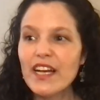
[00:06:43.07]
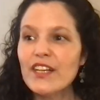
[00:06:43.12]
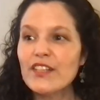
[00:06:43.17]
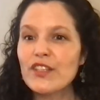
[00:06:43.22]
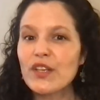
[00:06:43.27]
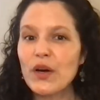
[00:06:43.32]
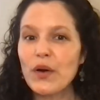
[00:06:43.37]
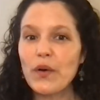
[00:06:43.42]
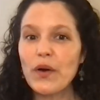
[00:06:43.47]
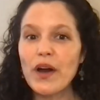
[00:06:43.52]

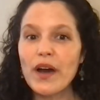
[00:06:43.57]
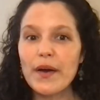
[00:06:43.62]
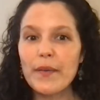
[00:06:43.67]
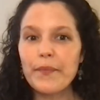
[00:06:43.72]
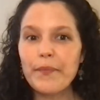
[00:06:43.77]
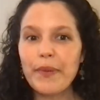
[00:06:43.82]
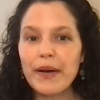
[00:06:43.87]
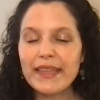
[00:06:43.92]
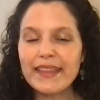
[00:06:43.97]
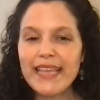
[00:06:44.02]
So,
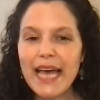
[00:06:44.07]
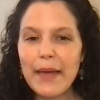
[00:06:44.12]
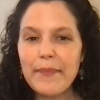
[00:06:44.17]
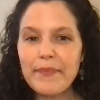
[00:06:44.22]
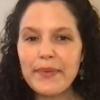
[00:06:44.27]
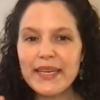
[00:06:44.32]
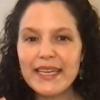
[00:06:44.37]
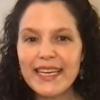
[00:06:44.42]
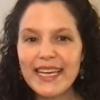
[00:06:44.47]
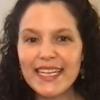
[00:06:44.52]
but that
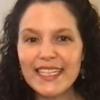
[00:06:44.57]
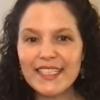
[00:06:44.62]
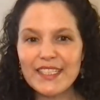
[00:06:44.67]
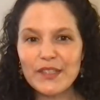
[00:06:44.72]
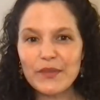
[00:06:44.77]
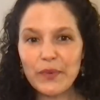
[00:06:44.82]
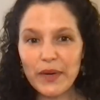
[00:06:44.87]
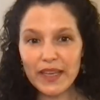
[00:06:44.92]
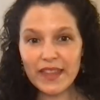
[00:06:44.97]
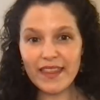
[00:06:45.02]

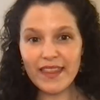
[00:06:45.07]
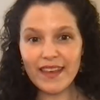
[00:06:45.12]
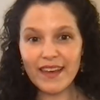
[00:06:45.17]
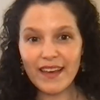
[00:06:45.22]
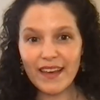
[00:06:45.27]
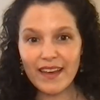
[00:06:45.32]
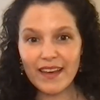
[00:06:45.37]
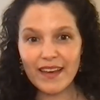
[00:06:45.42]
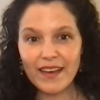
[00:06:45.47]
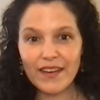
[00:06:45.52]
begins with
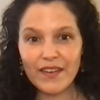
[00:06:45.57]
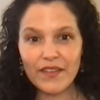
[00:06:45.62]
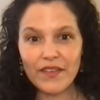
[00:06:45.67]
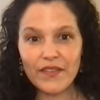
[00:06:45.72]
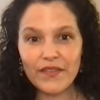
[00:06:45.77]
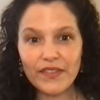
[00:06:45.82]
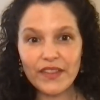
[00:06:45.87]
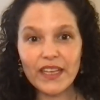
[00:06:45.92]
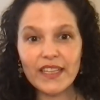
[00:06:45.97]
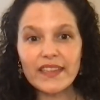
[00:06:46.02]

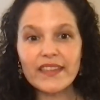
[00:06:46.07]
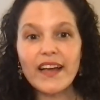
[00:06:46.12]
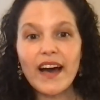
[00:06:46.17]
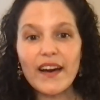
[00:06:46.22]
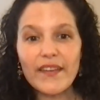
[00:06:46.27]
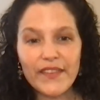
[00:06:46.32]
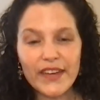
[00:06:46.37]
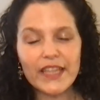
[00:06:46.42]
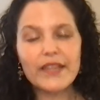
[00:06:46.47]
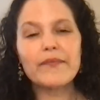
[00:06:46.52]
the
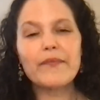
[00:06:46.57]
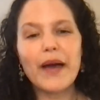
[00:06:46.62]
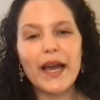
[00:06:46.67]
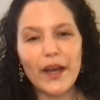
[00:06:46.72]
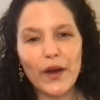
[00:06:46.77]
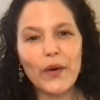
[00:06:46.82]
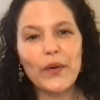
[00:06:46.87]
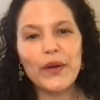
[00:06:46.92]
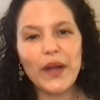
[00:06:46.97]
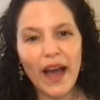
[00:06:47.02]
love in my
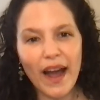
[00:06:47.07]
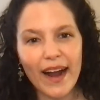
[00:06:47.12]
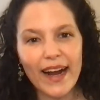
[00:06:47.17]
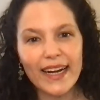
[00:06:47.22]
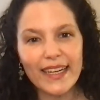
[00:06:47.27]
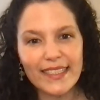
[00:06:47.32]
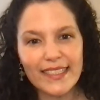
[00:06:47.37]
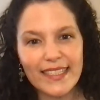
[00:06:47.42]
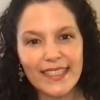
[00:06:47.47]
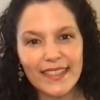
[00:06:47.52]
own
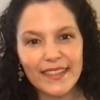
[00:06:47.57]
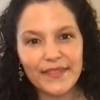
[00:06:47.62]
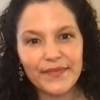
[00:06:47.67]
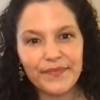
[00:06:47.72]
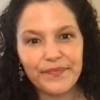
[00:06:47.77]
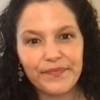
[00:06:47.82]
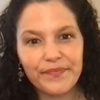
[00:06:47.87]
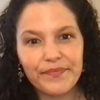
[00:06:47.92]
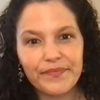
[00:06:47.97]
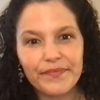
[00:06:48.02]
heart,
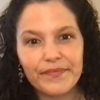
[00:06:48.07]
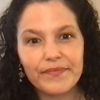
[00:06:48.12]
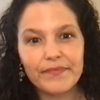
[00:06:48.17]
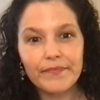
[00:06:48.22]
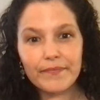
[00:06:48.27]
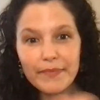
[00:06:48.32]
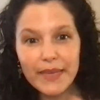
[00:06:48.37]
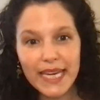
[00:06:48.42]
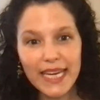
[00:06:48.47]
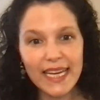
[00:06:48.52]

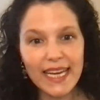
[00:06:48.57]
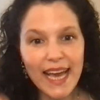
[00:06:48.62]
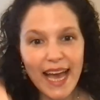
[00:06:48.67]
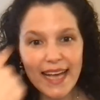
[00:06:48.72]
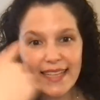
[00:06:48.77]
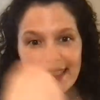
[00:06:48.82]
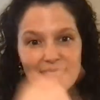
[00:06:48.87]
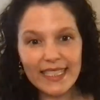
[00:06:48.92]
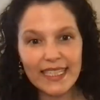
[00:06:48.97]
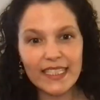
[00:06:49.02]
me
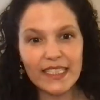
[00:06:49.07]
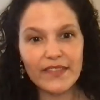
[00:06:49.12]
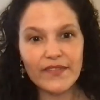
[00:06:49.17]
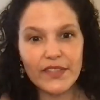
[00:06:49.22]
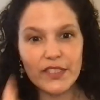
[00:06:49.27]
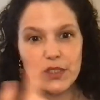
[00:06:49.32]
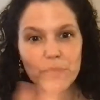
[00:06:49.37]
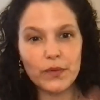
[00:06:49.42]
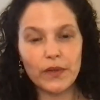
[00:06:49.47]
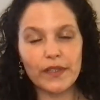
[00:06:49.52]
as an
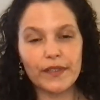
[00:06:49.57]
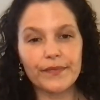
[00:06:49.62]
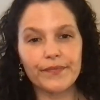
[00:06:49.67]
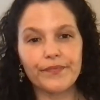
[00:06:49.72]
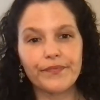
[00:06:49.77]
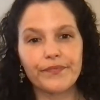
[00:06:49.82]
individual.